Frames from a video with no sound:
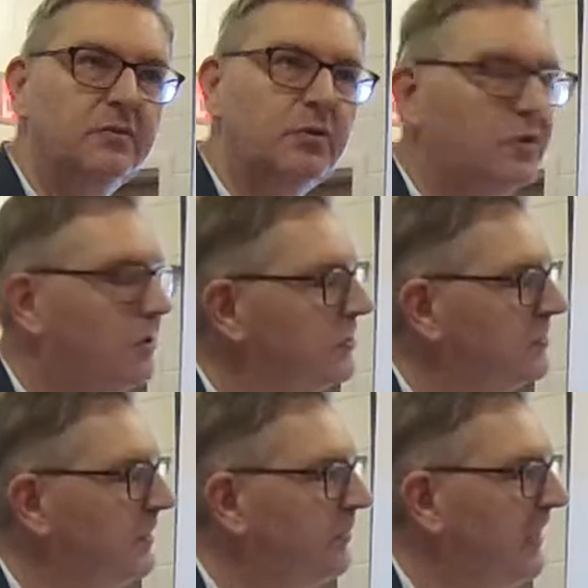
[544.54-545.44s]
would God's
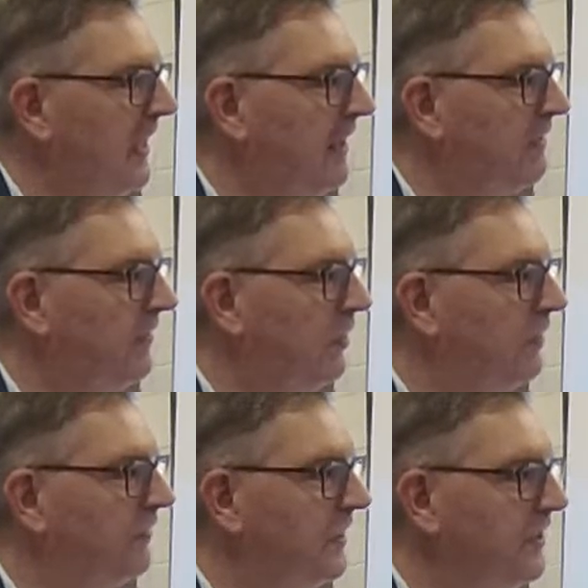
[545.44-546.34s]
people have
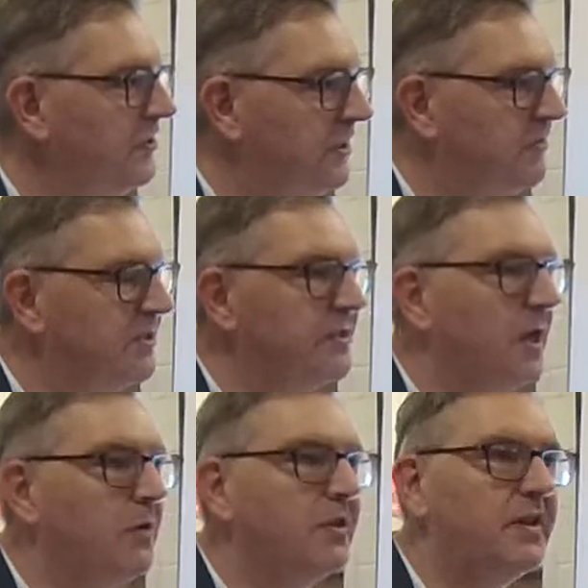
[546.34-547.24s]
of Egypt? Is it
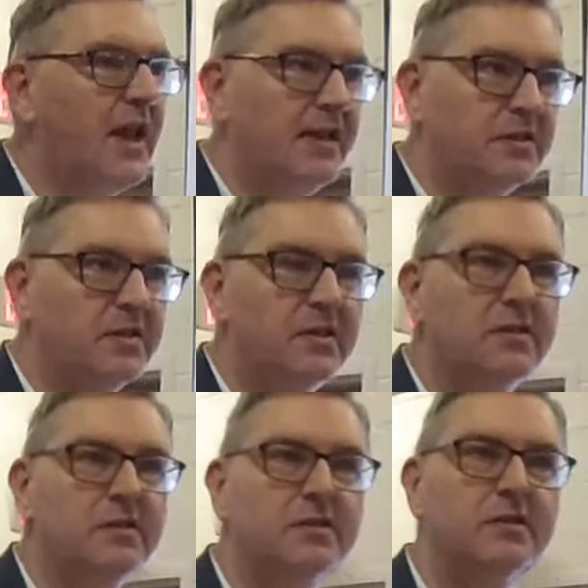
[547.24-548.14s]
only the
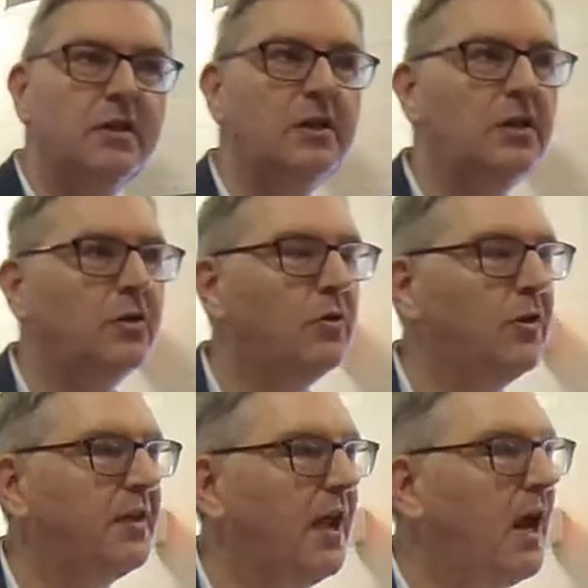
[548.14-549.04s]
Exodus, or are there